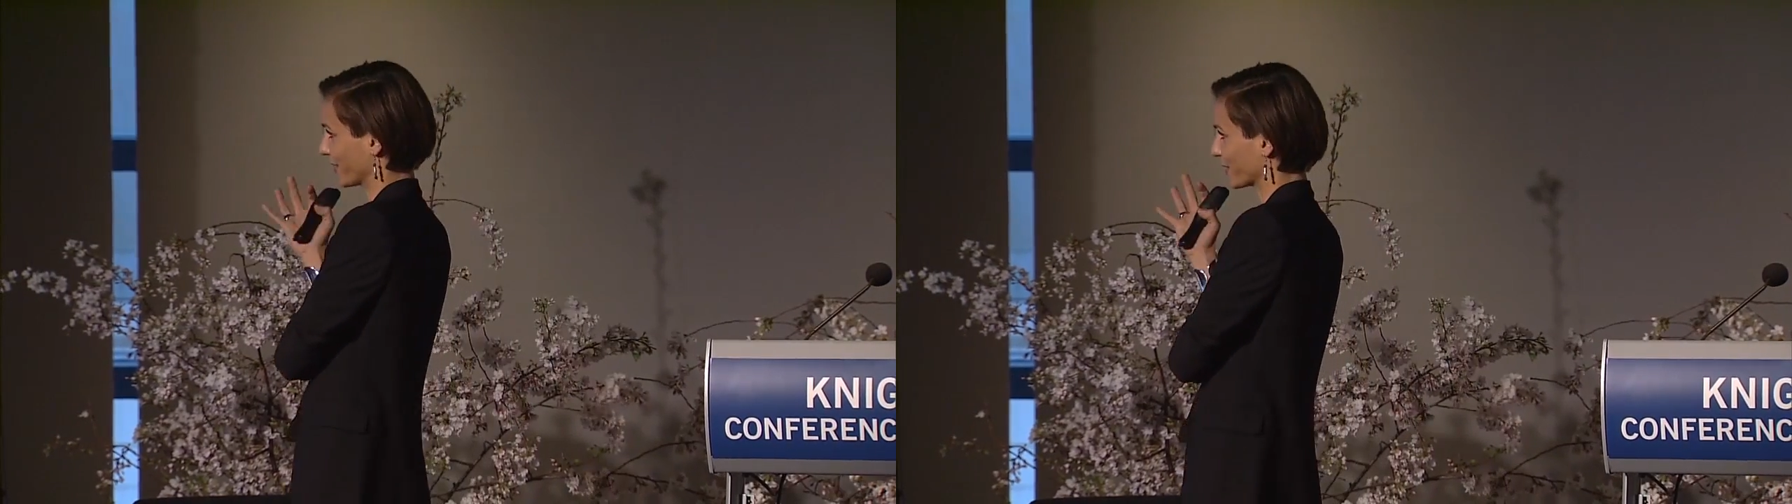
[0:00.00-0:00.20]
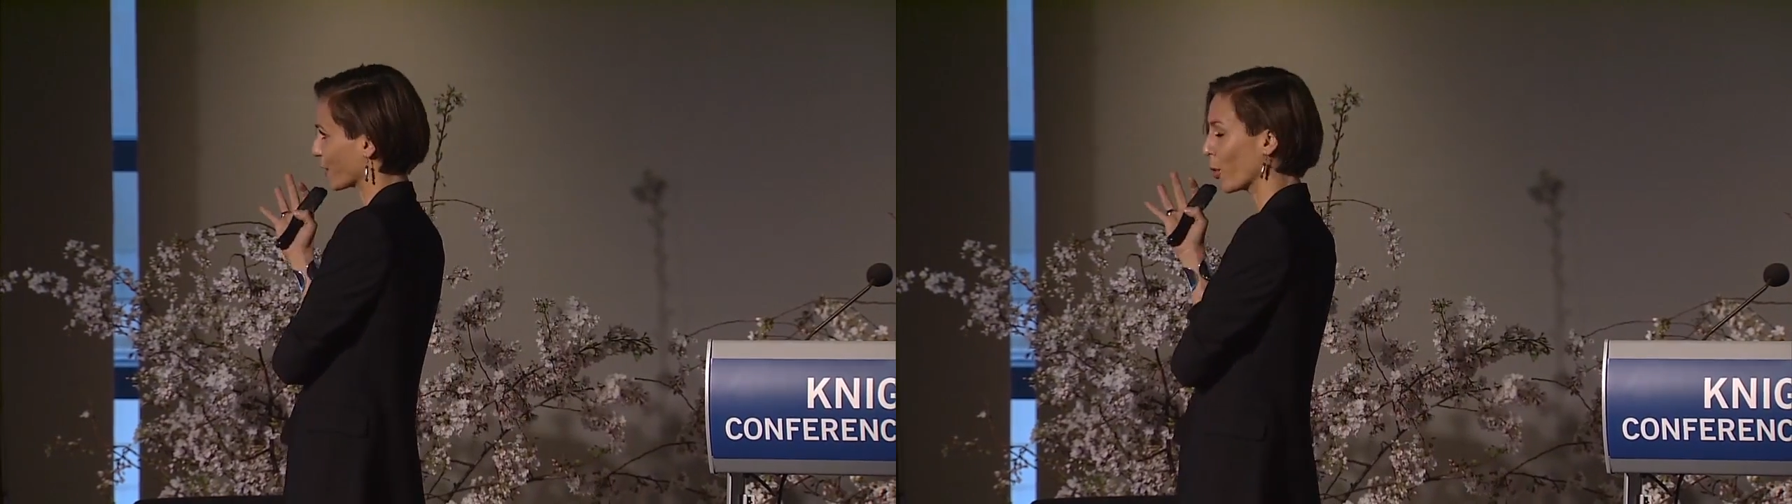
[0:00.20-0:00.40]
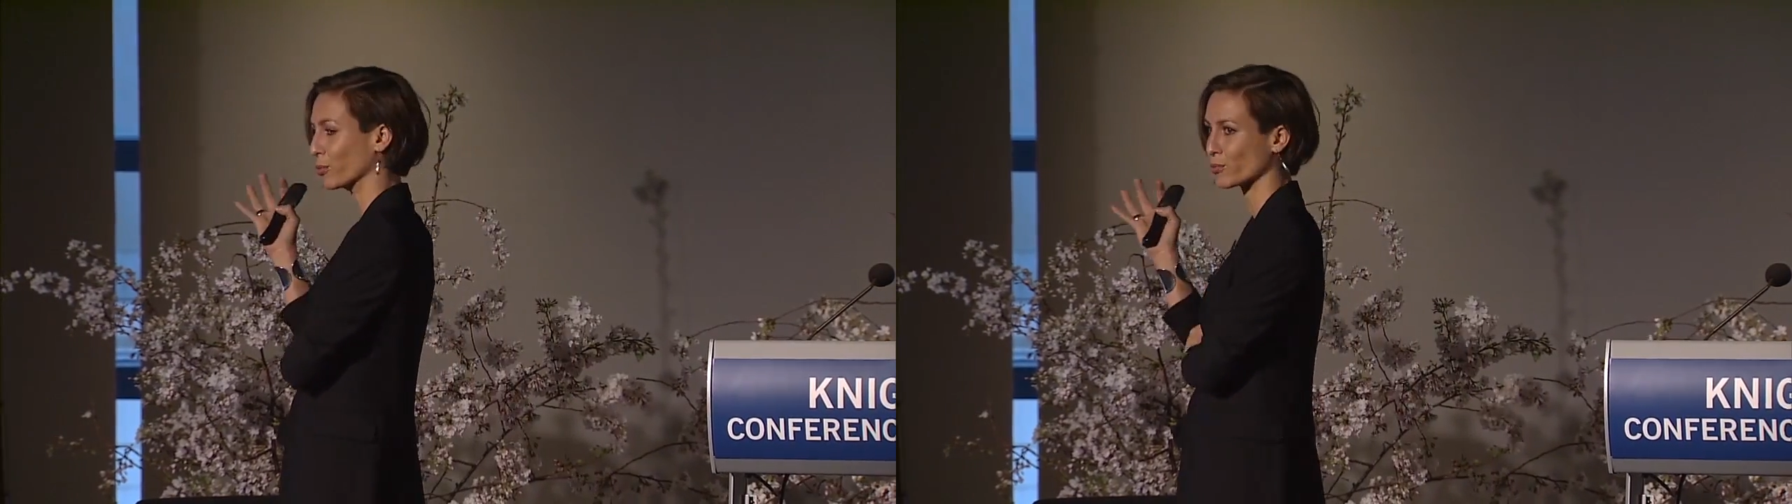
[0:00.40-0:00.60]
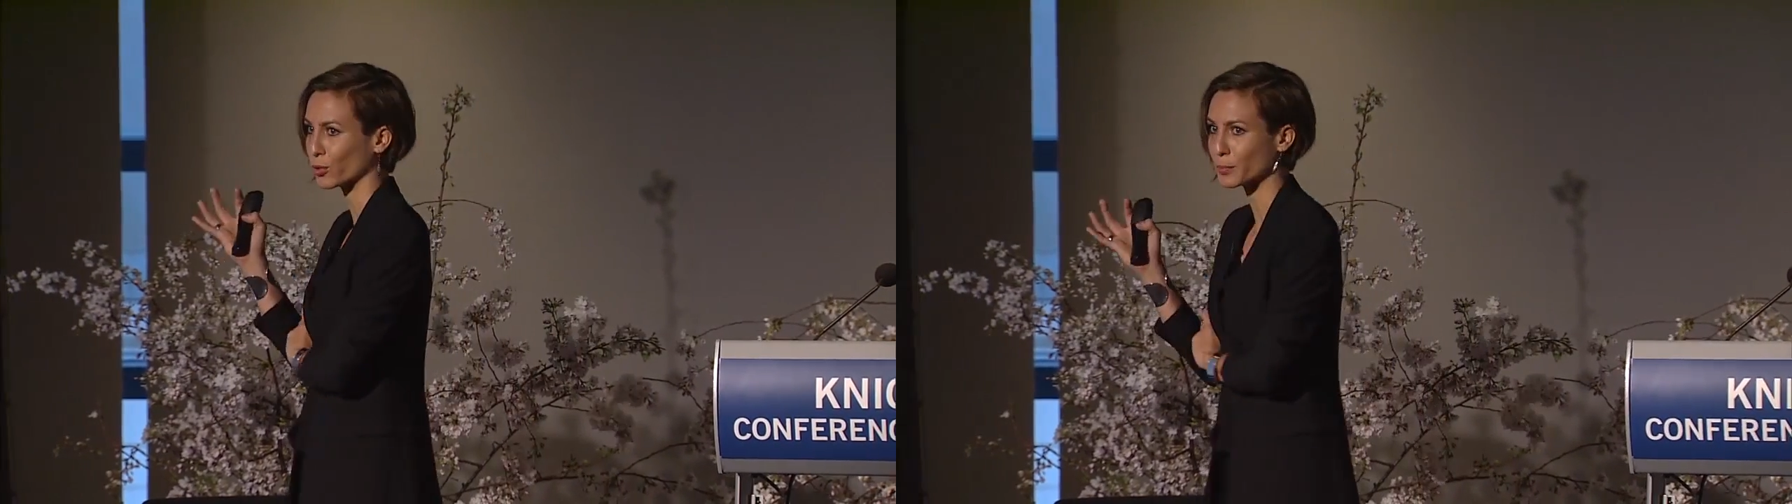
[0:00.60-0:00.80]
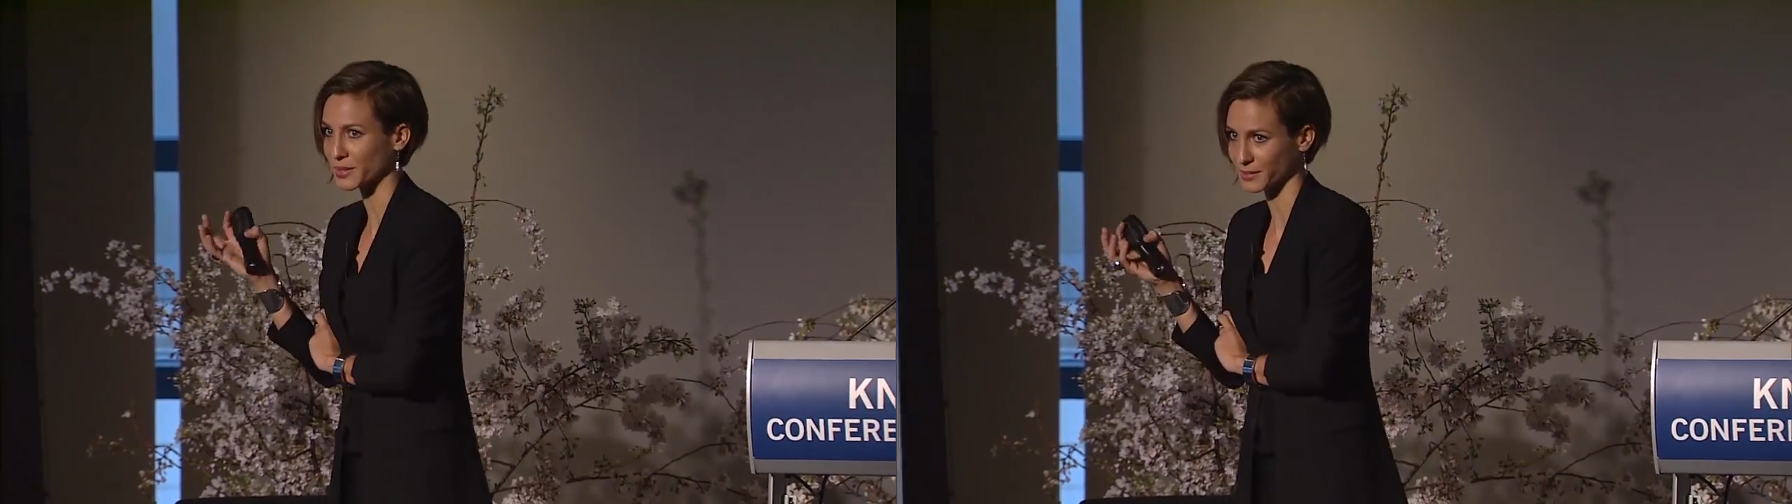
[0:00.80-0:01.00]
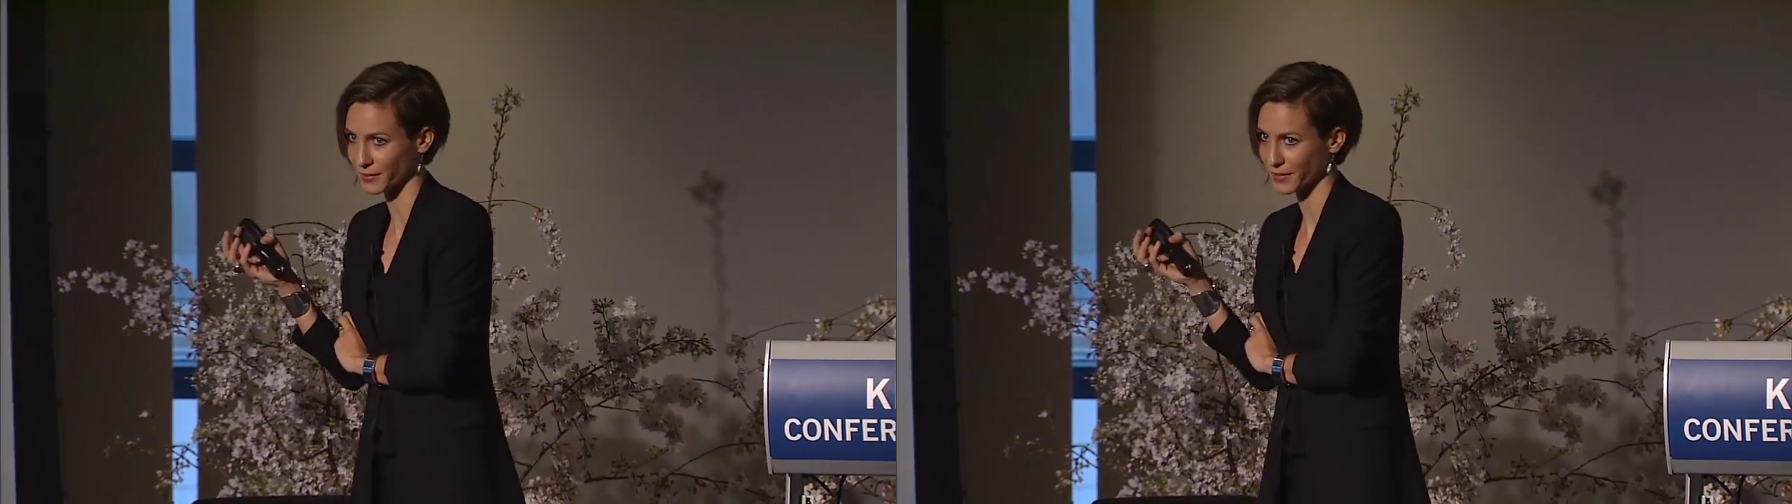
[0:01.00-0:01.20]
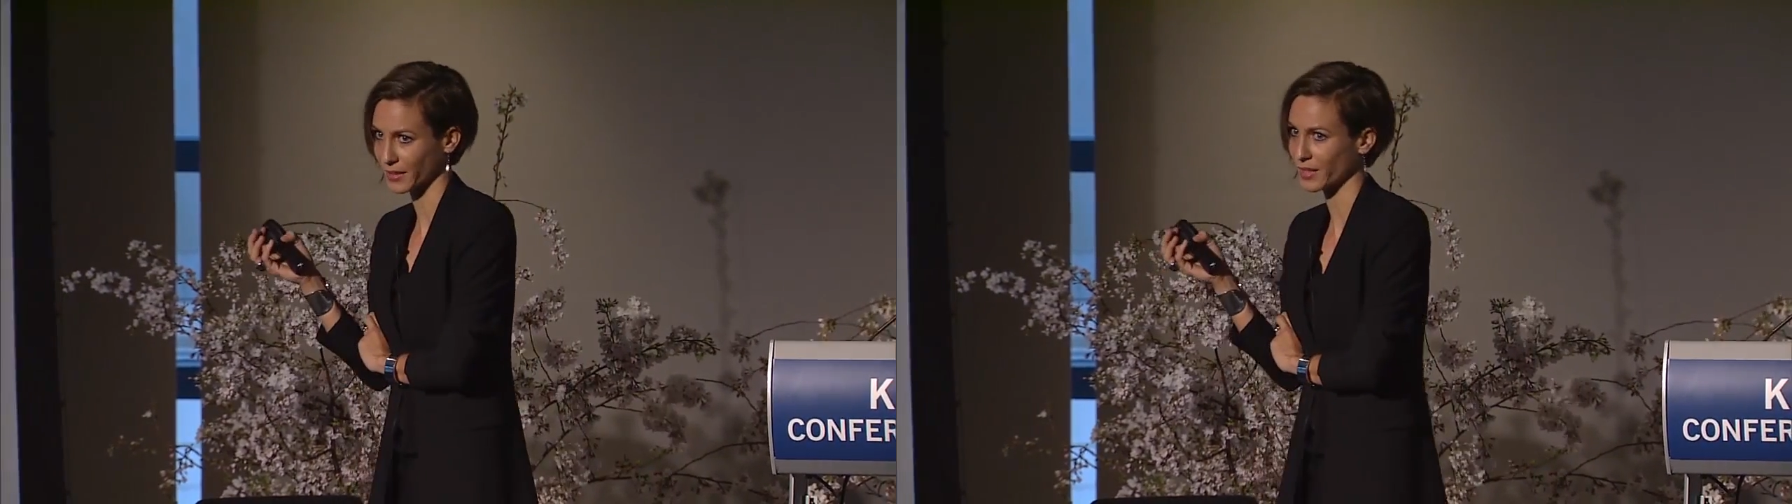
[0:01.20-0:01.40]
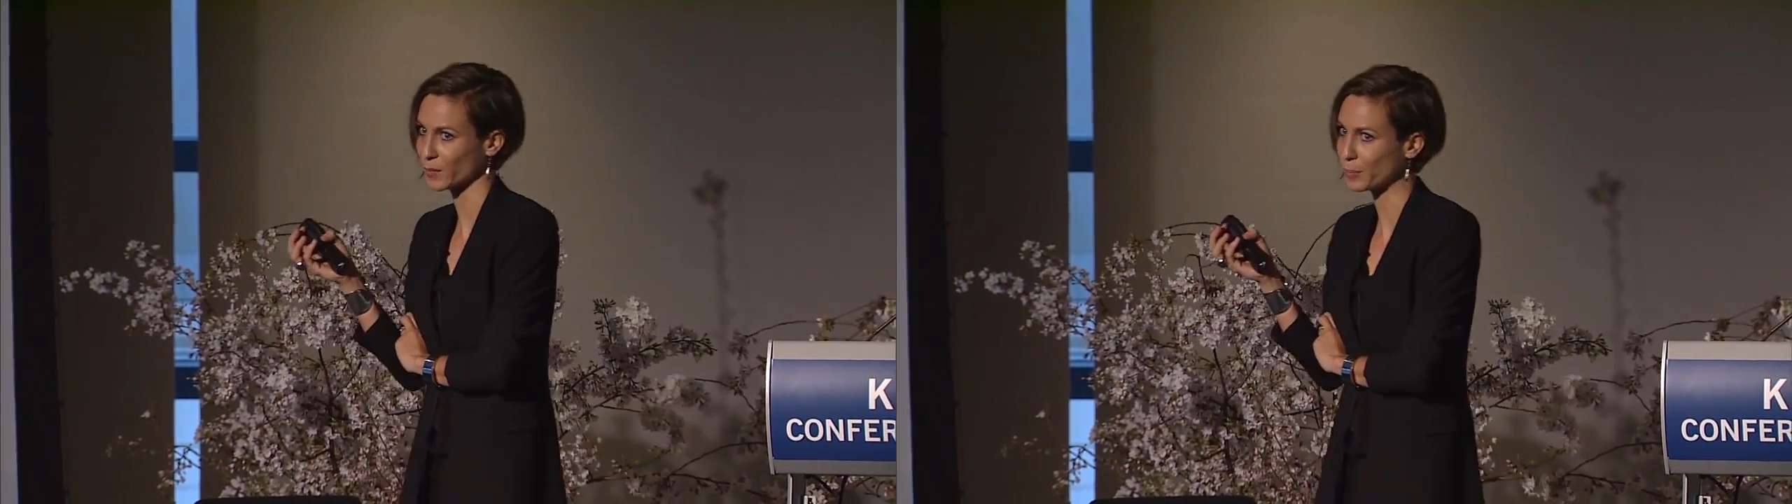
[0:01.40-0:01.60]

this whole role model thing